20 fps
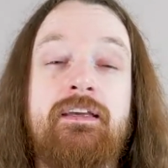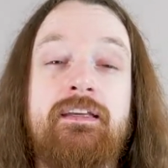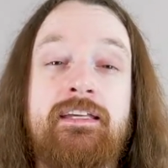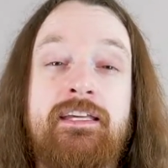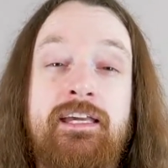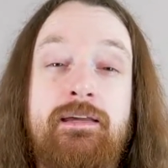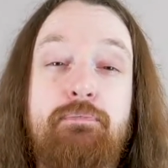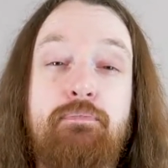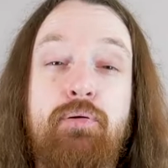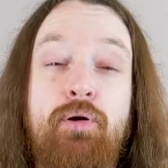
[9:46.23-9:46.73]

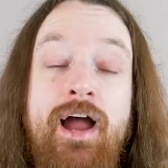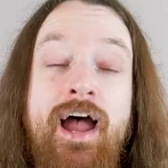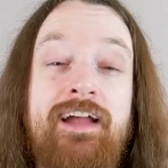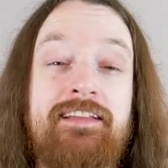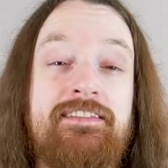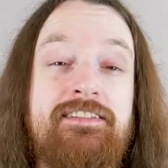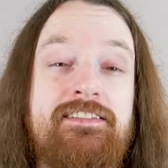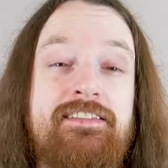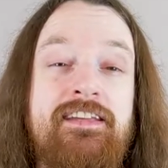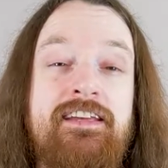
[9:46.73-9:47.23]
Keep
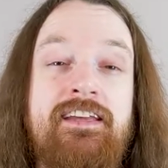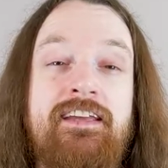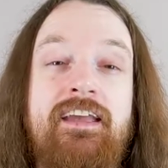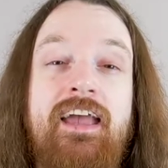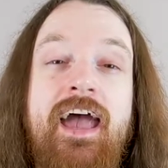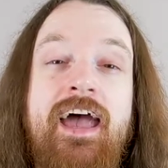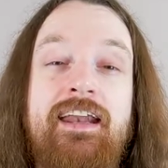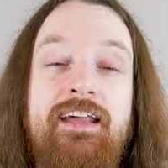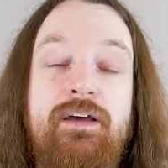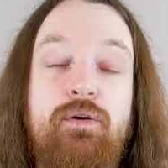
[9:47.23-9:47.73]

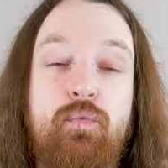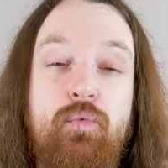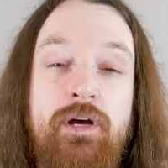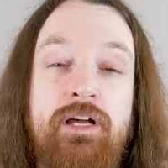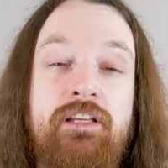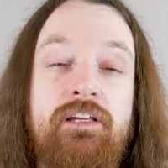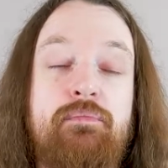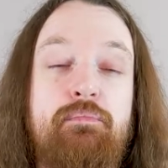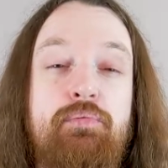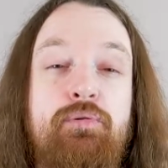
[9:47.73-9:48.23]
practicing and it
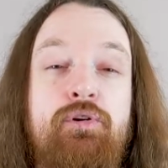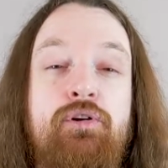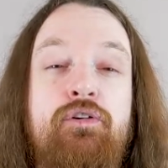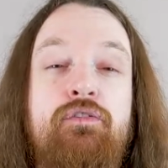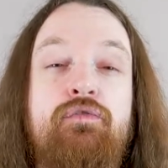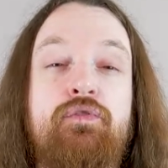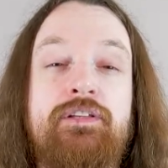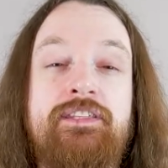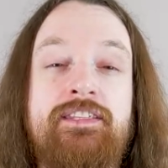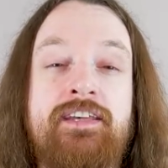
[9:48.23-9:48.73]
will
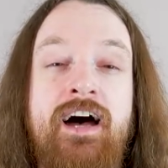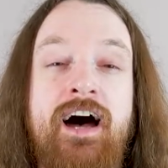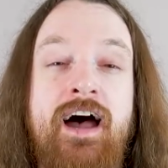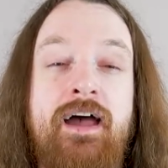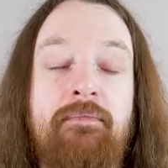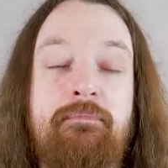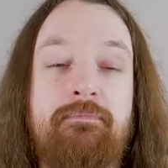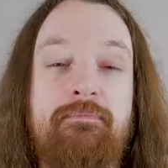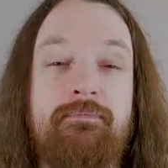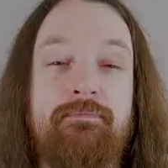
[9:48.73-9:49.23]
improve with
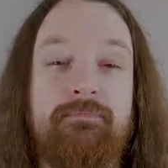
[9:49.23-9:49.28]
time.